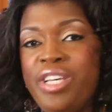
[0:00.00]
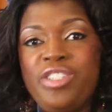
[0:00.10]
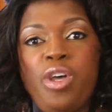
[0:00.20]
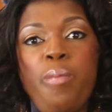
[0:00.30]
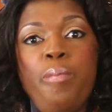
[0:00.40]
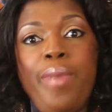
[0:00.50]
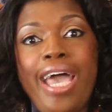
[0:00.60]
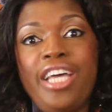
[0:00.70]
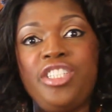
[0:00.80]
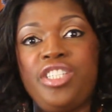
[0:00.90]
some
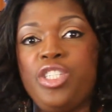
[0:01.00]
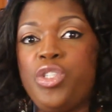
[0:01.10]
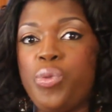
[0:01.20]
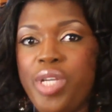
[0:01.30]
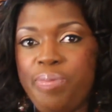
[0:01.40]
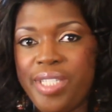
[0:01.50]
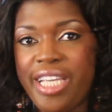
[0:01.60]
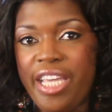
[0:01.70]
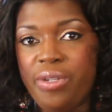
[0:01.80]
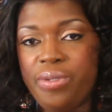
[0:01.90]
mashed sweet
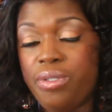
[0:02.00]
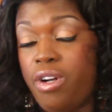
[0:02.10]
potatoes,